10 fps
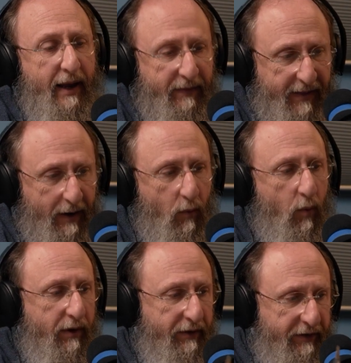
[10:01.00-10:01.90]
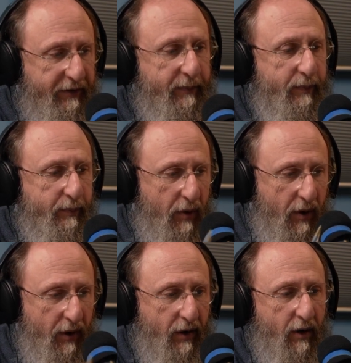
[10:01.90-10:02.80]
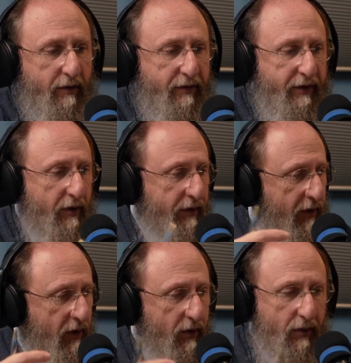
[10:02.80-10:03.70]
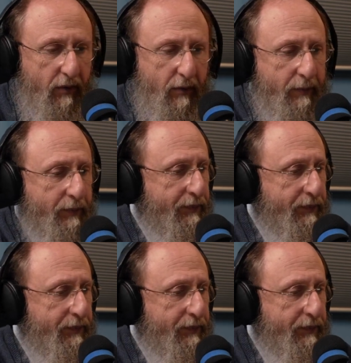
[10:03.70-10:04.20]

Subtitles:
and that was part of the whole